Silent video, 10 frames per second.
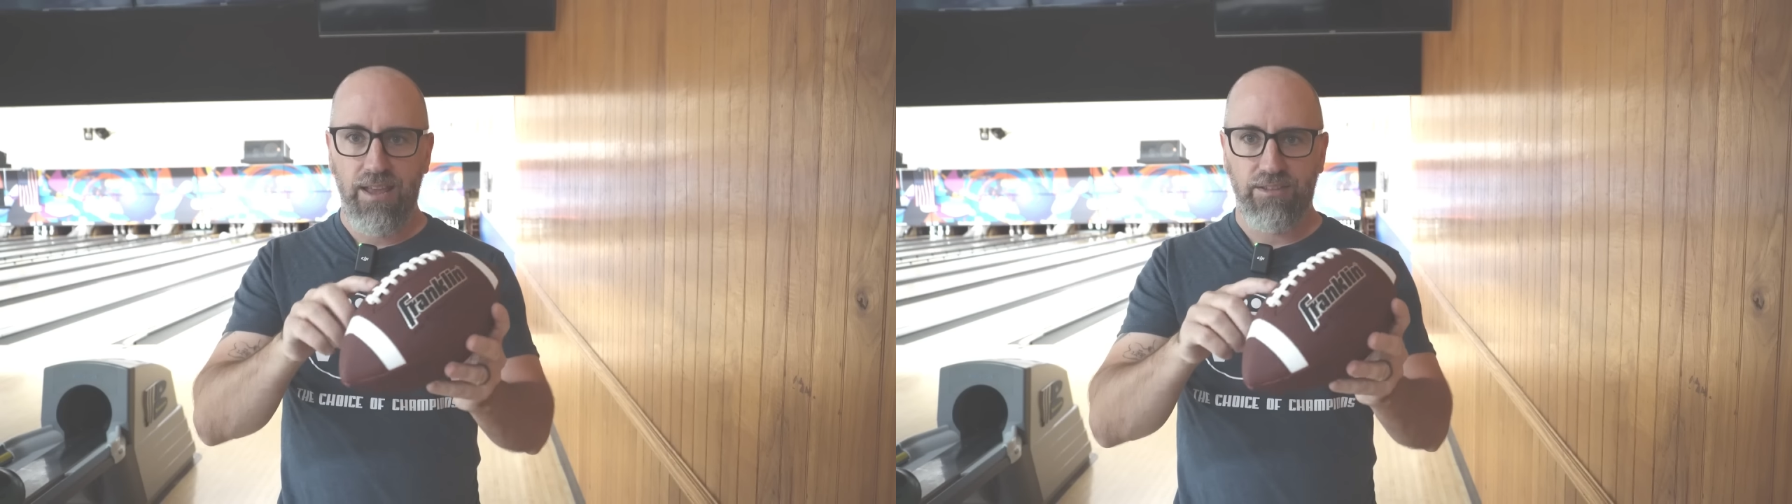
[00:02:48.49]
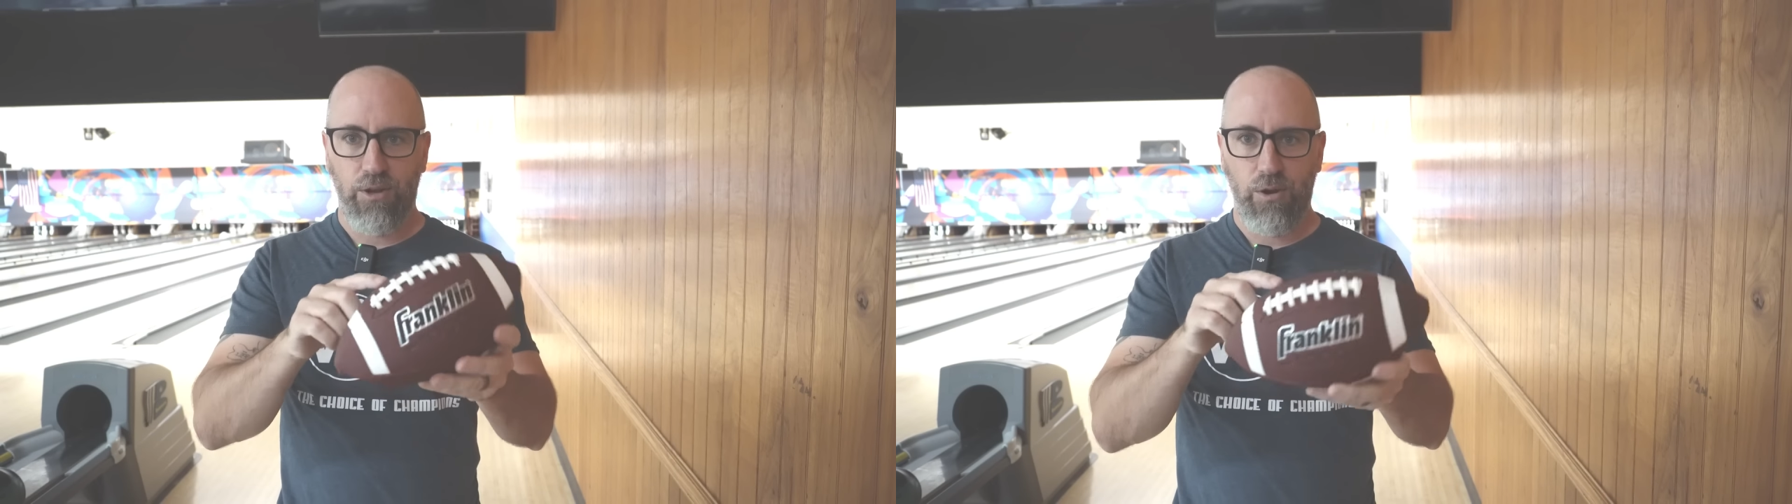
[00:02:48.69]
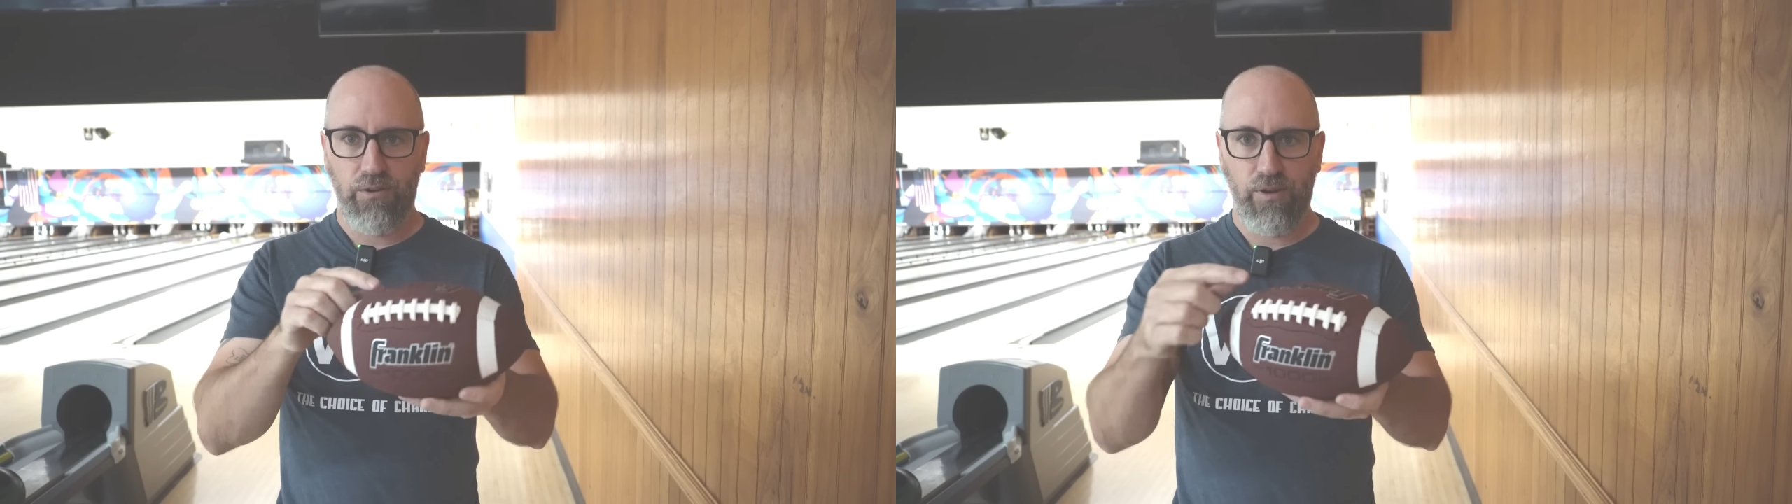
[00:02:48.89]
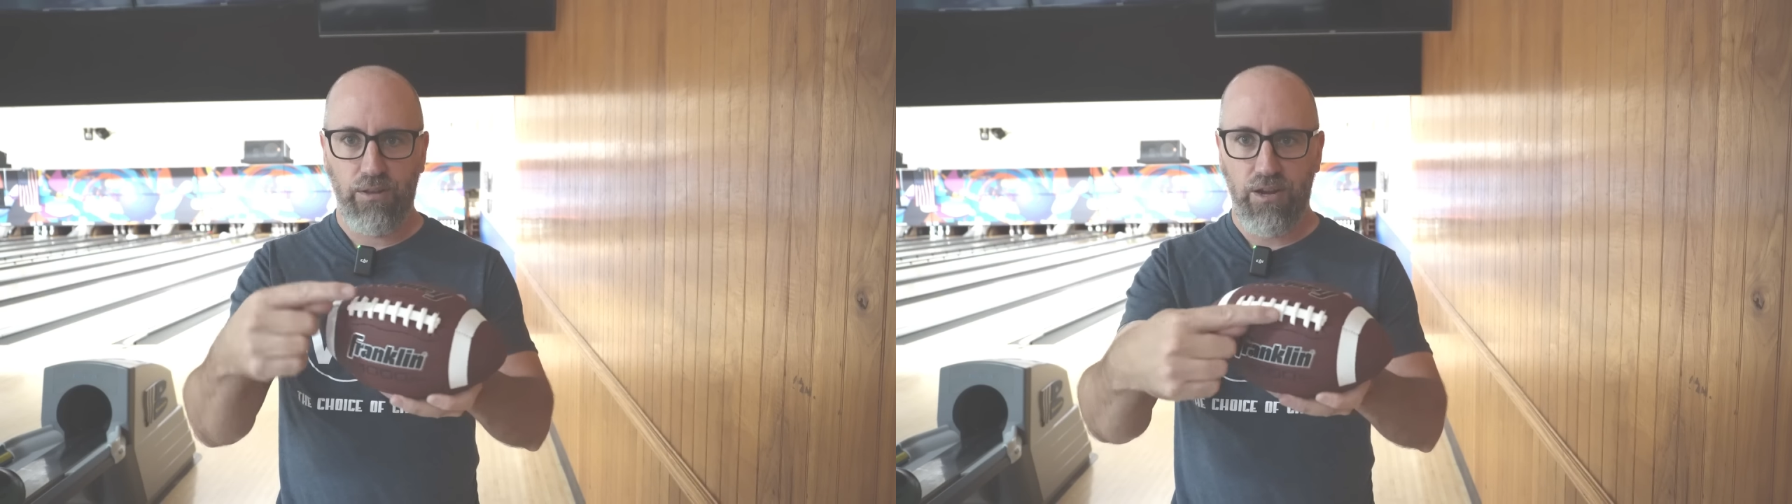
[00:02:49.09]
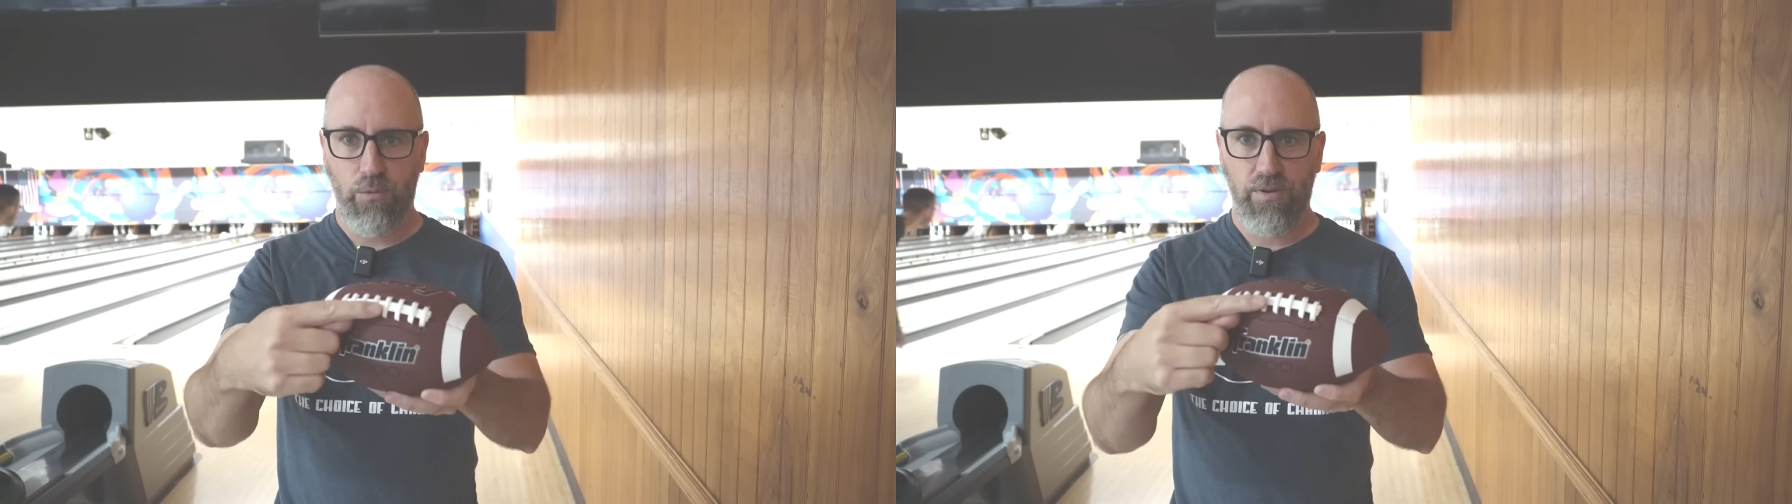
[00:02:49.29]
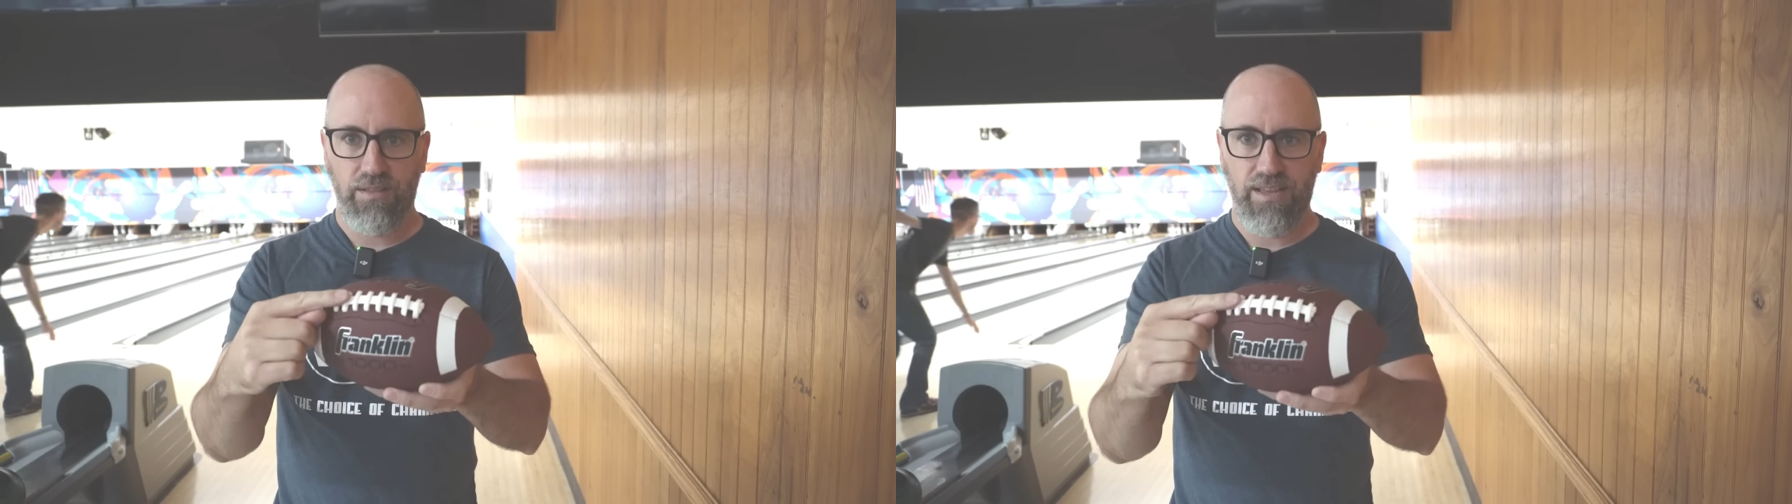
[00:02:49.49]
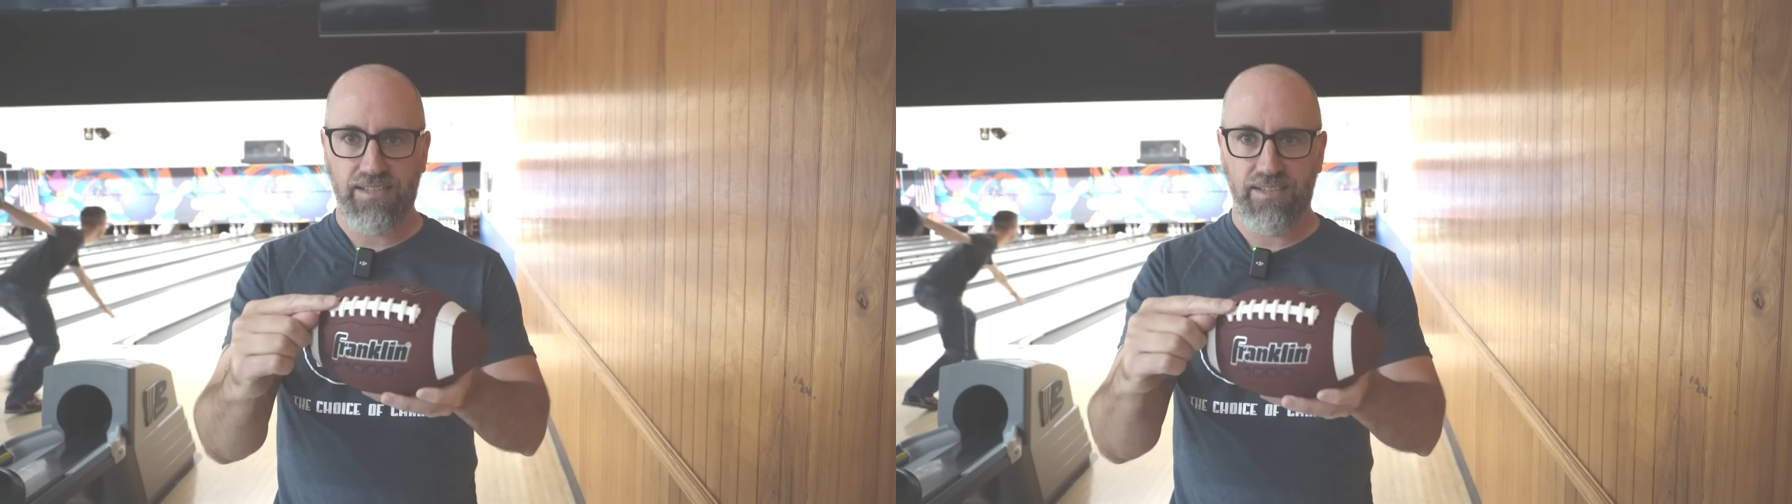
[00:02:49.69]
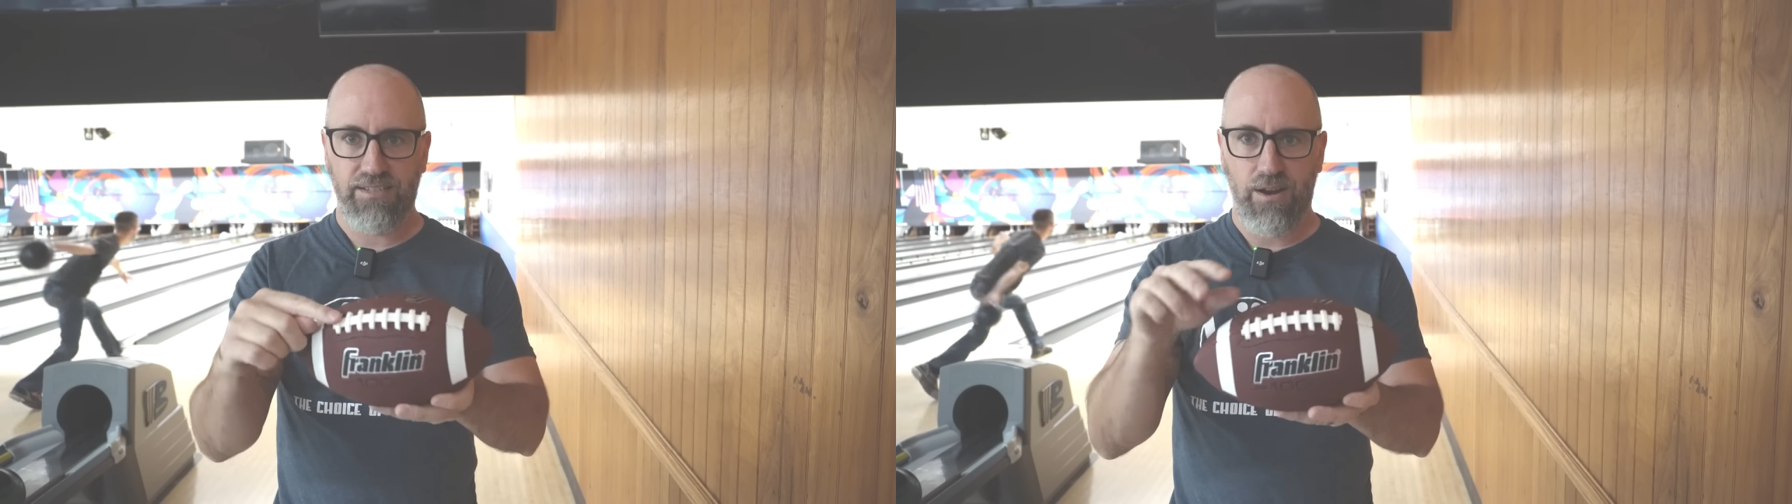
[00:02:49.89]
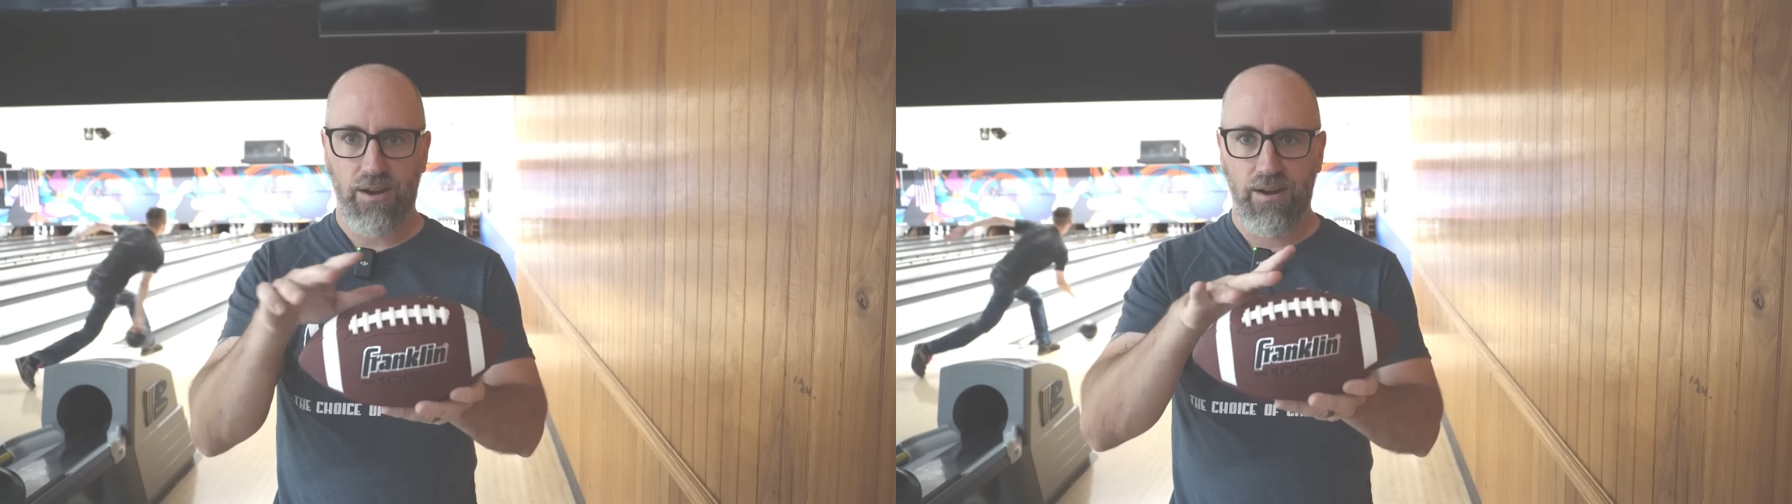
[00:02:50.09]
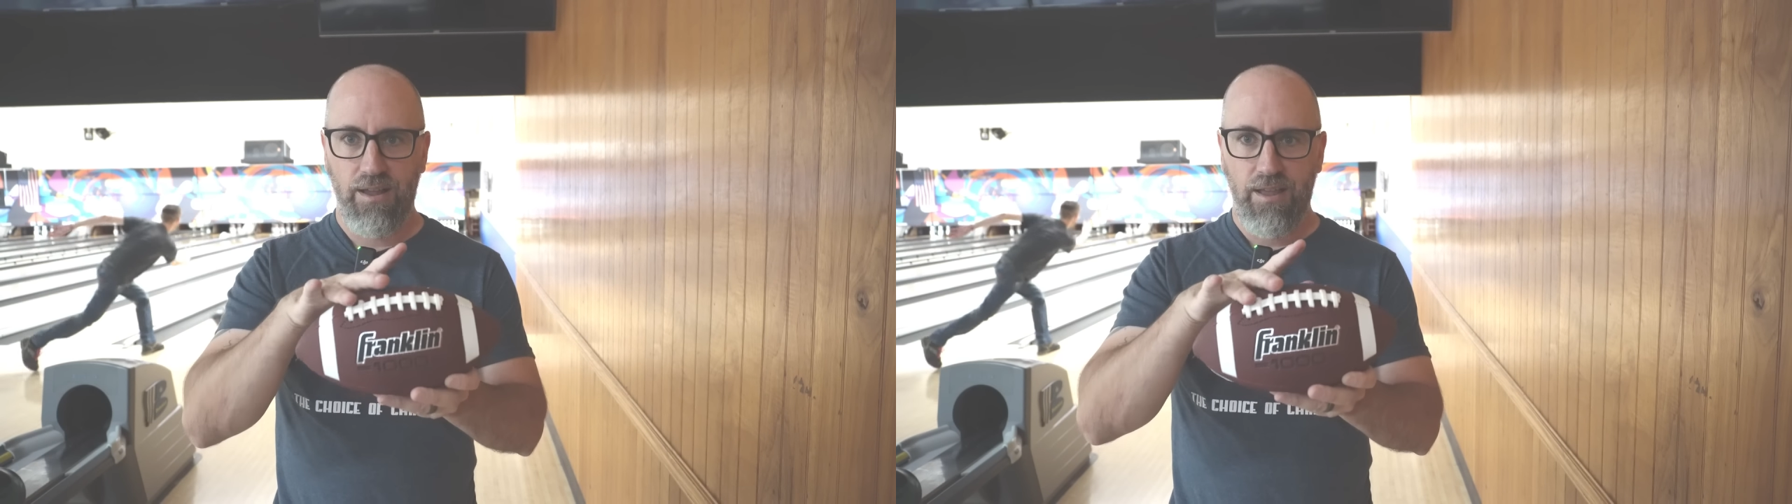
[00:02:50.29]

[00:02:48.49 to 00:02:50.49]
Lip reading: So if we look at where the laces are,